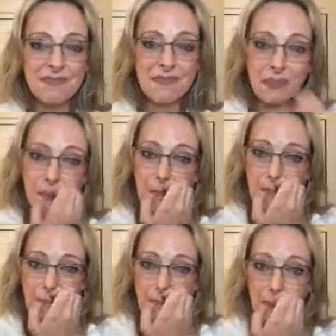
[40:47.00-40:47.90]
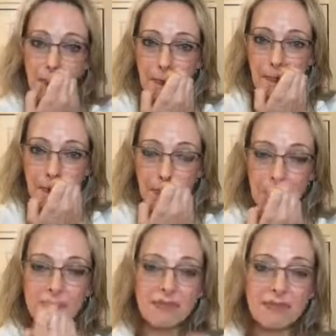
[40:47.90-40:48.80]

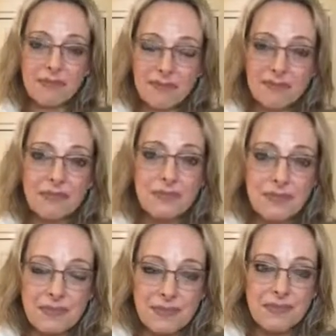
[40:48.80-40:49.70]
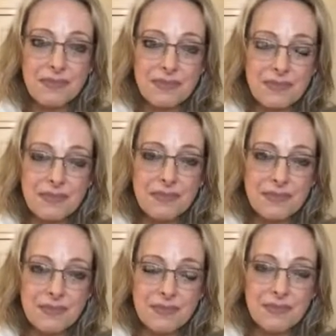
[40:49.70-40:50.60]

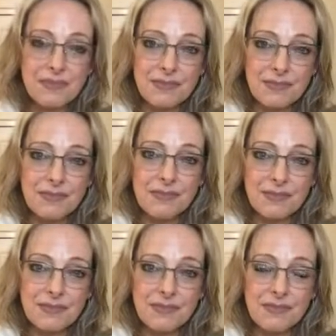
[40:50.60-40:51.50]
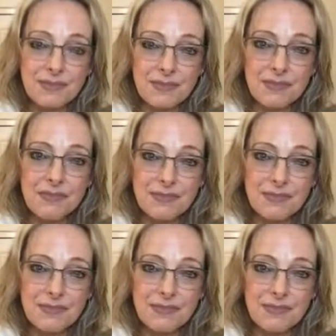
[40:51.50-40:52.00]
The person shown says nothing.